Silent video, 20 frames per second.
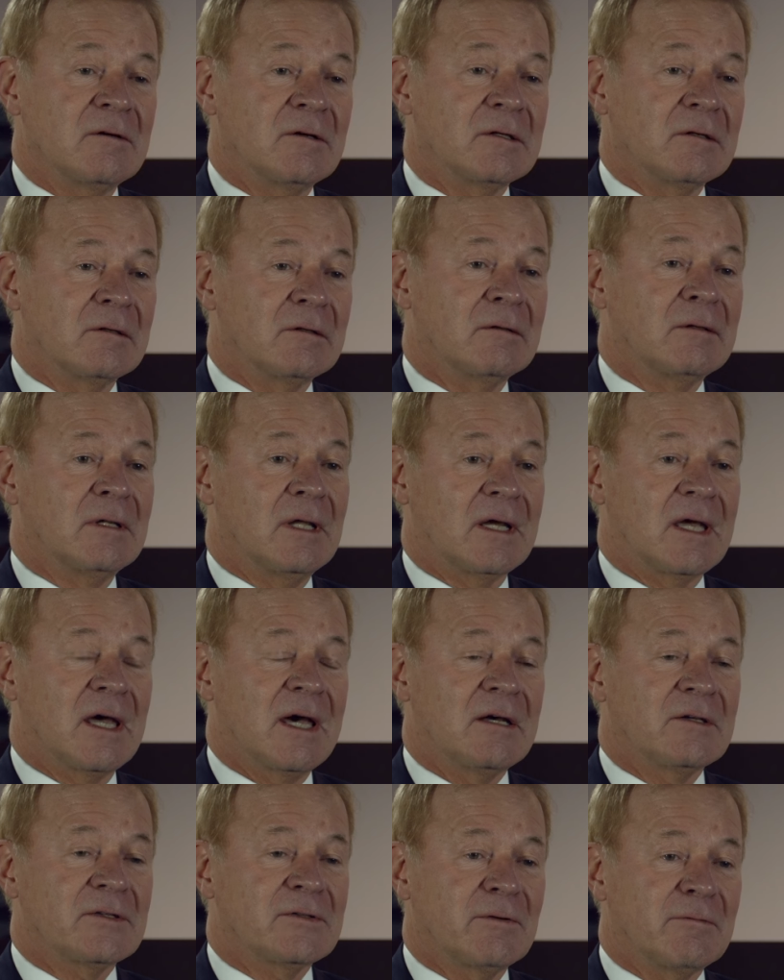got on like a
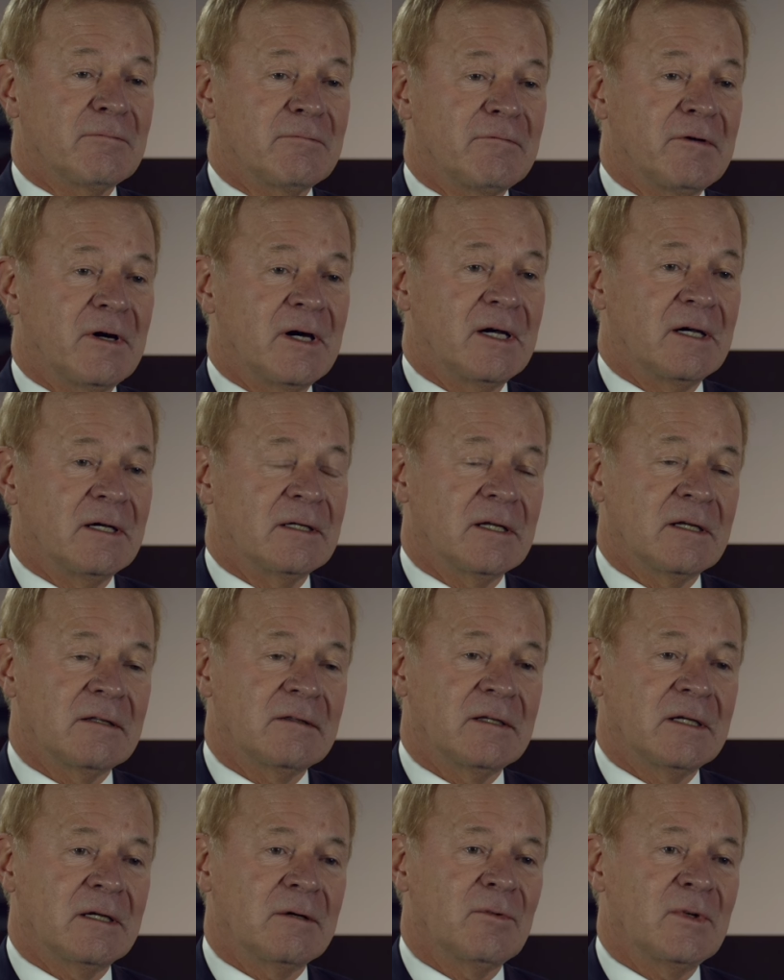house on fire, and I
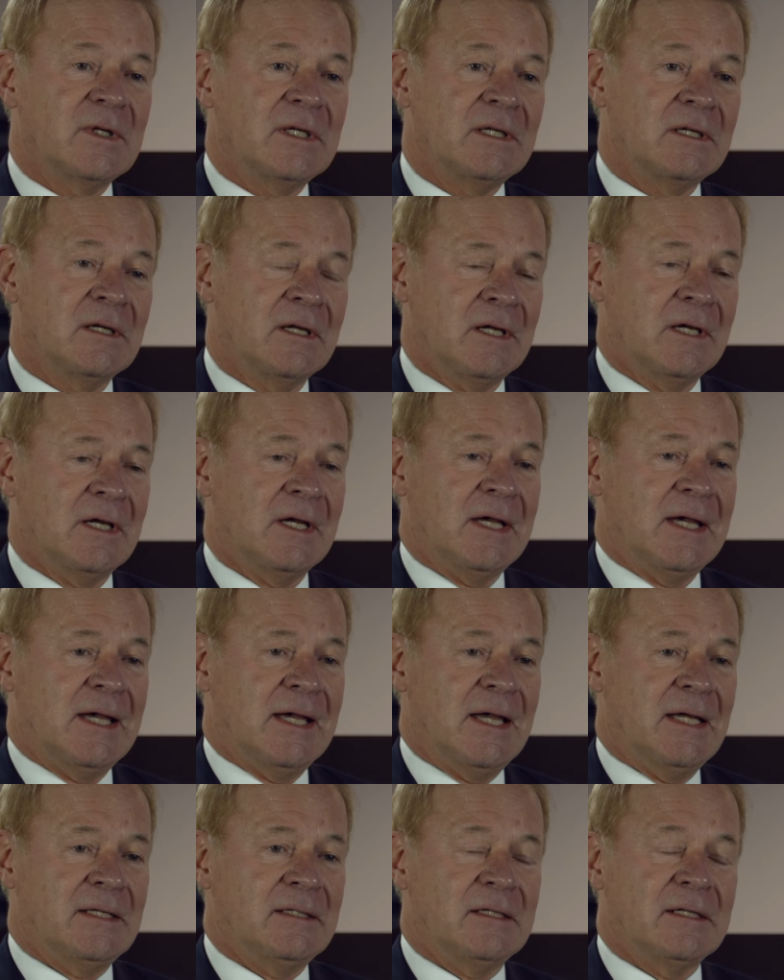think we
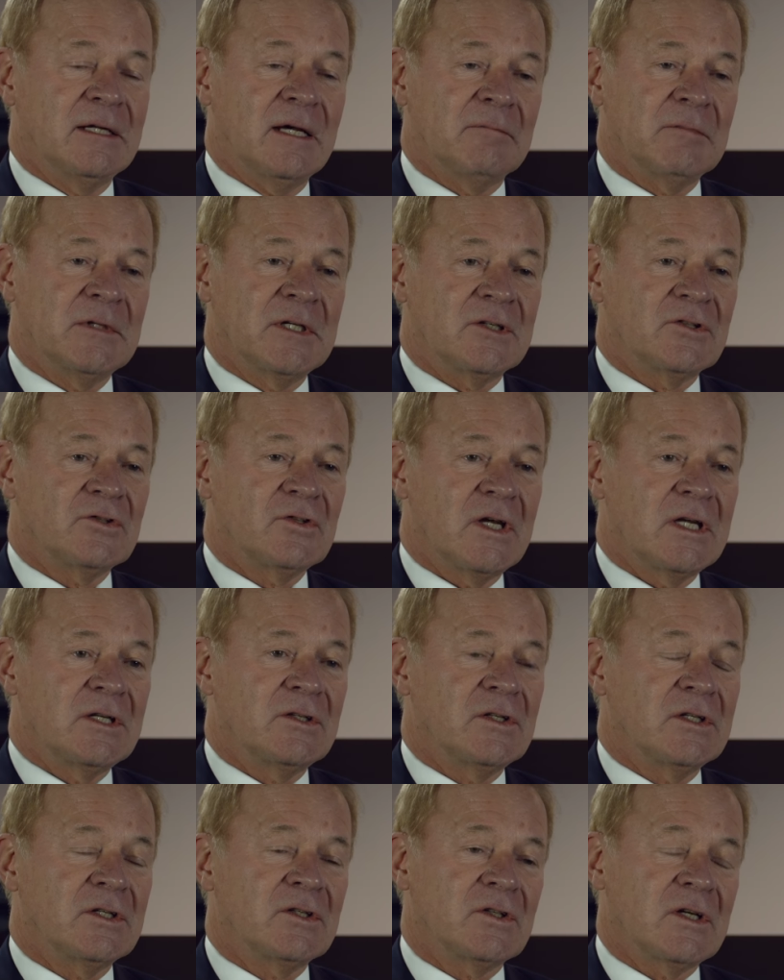ended up
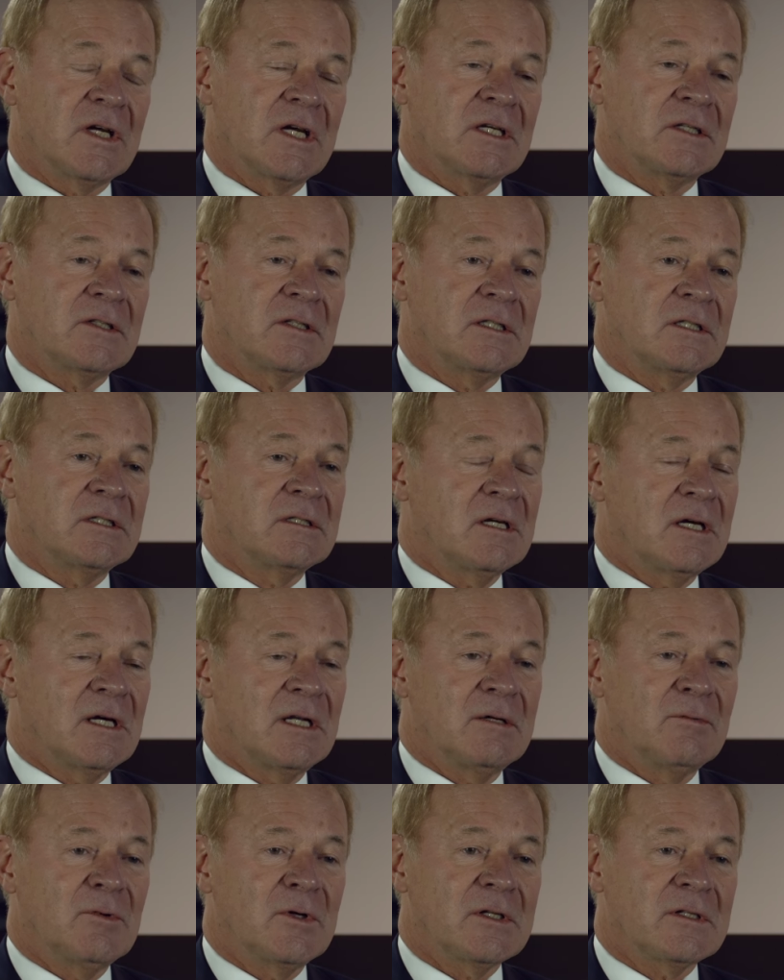exchanging shares in
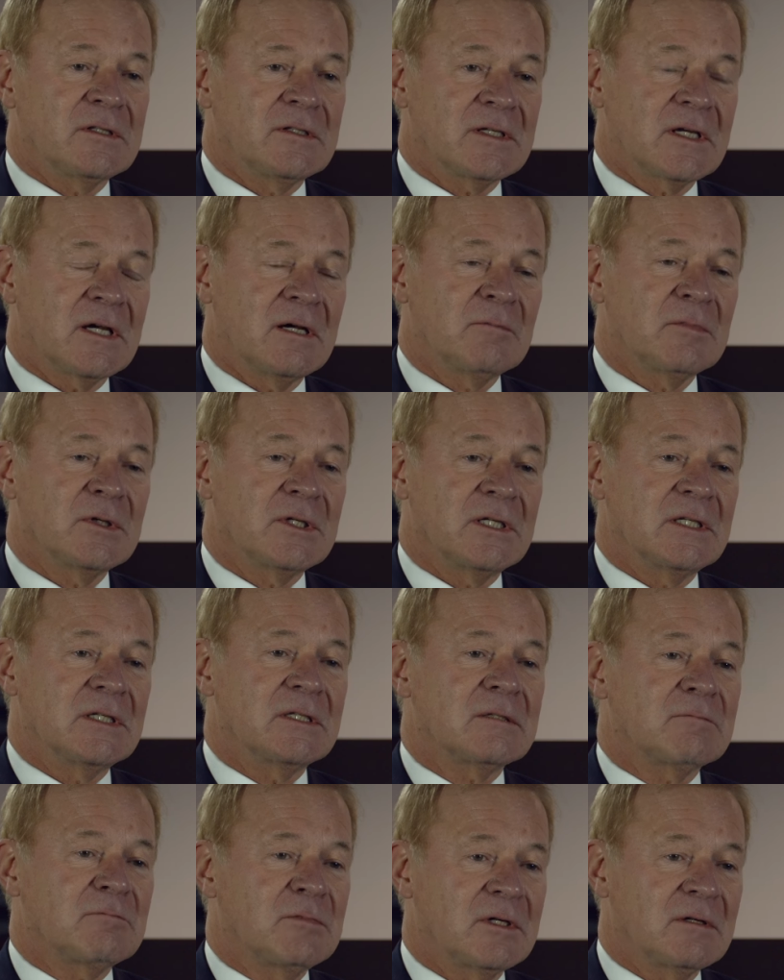entirely worthless
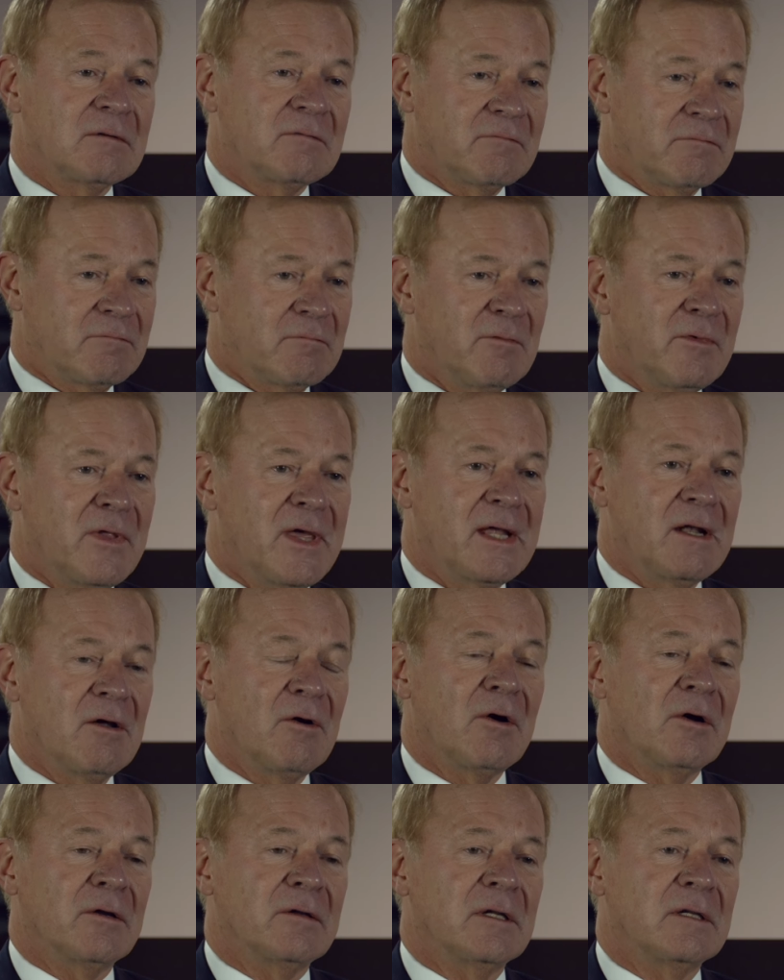companies, but from then
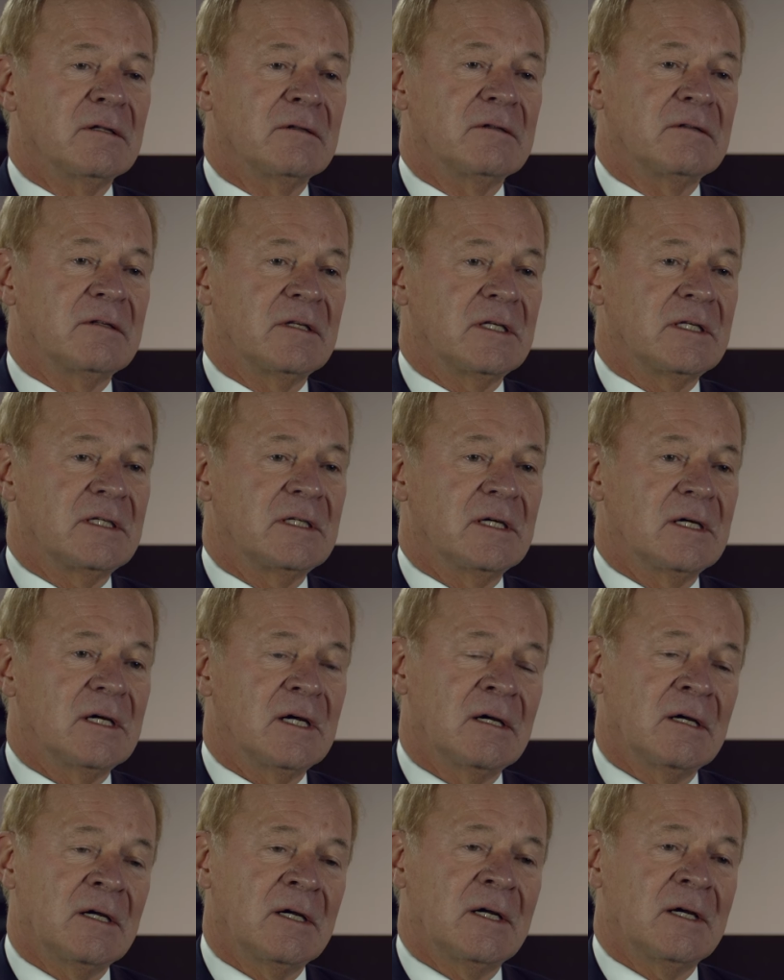on the uh,